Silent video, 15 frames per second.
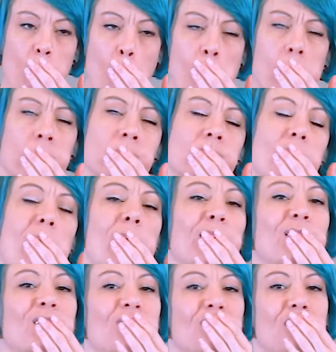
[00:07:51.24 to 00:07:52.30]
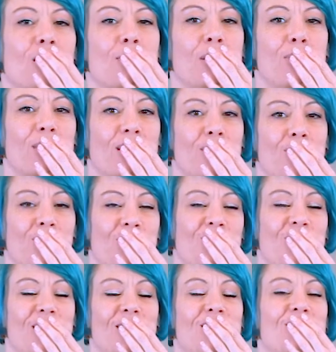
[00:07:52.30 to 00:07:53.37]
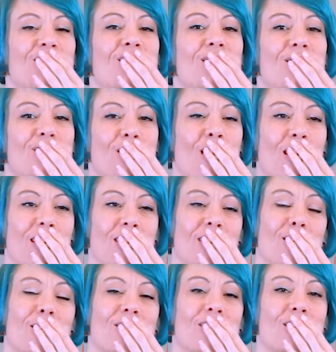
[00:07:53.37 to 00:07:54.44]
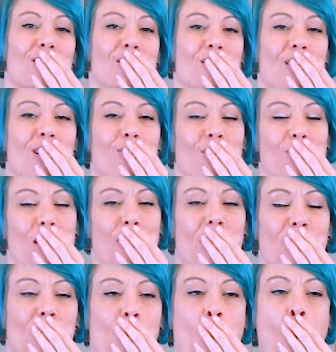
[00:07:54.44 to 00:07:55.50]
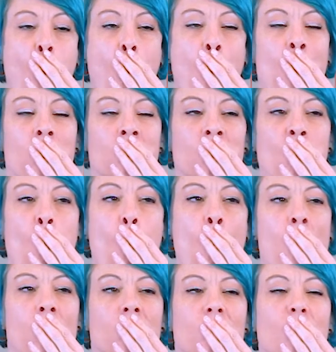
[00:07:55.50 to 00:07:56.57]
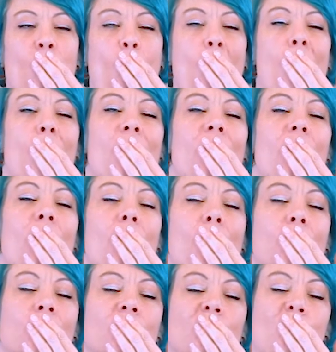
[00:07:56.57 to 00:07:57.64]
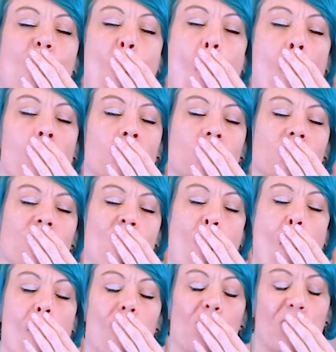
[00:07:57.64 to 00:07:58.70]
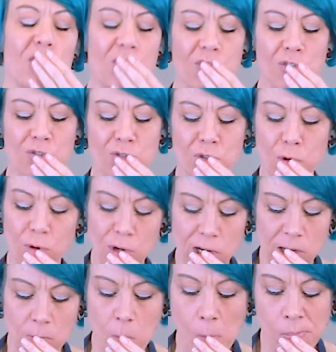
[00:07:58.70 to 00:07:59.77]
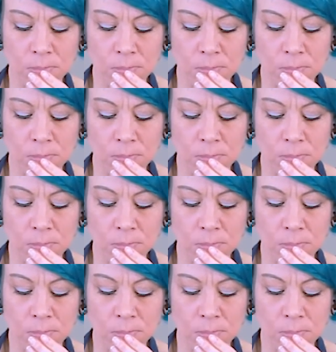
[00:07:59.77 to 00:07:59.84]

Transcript: And you get to stare at me while I sit here and talk with my mouth full. Oh my God. This is so good.